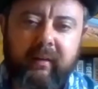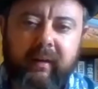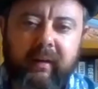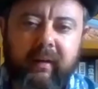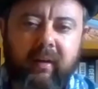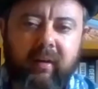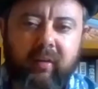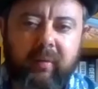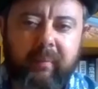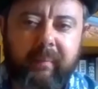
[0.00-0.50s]

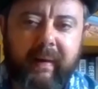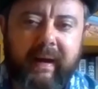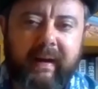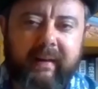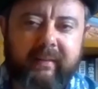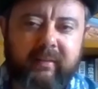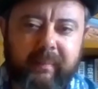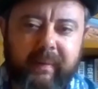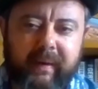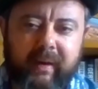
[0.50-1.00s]
the
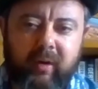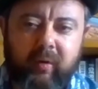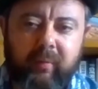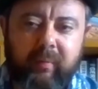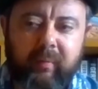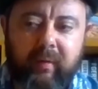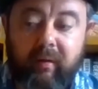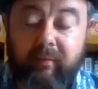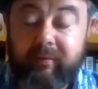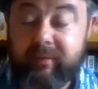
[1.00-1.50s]
bars have
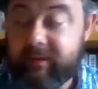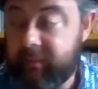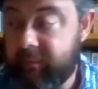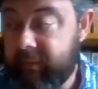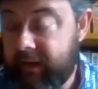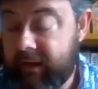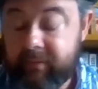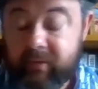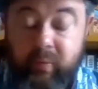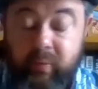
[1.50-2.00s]
obviously
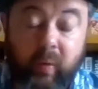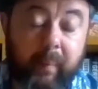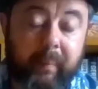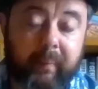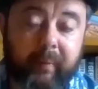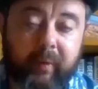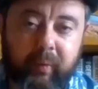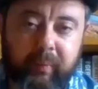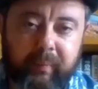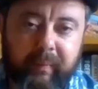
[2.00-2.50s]
been able to
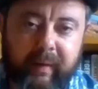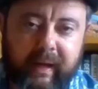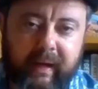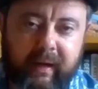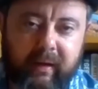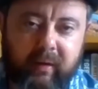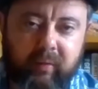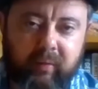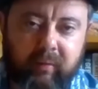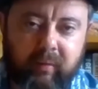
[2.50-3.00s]
open up
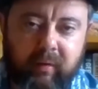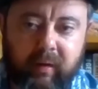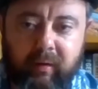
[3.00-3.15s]
now,